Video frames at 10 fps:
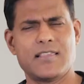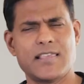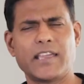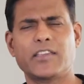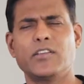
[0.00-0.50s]

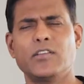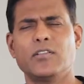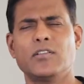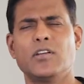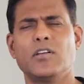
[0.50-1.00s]
Thank You
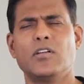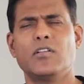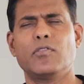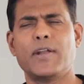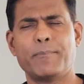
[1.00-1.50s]

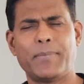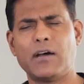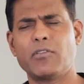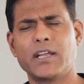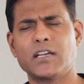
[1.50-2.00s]
for
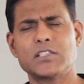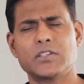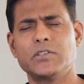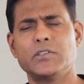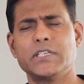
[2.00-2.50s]
empowering us
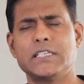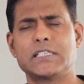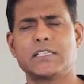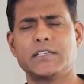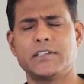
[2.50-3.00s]
to do
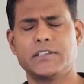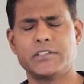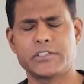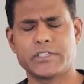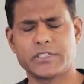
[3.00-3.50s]
this.
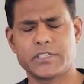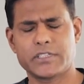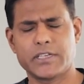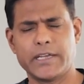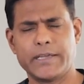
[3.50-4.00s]
In
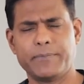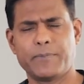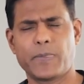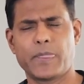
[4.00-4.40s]
Jesus' name,